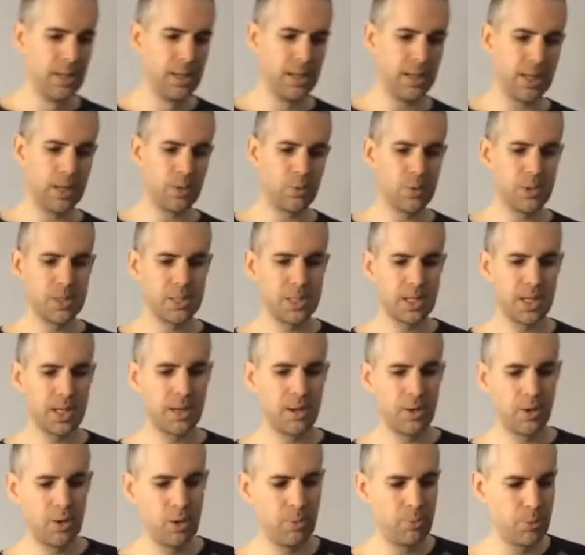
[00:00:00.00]
like we said,
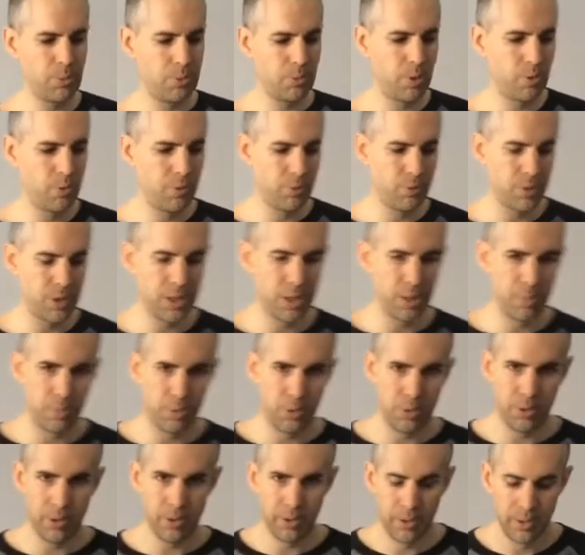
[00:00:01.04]
over
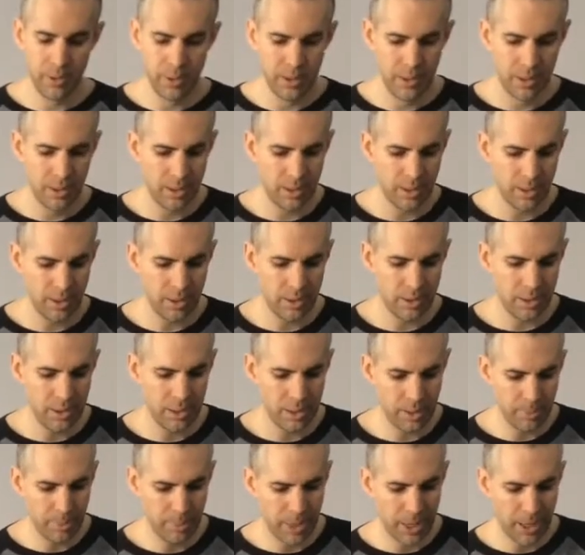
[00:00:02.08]
double the
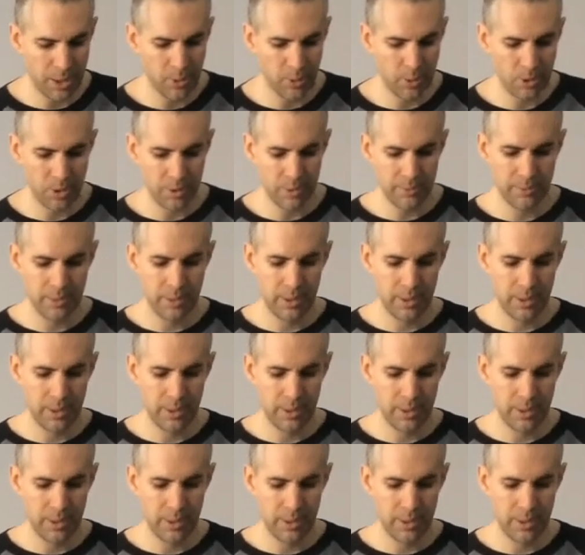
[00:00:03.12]
power.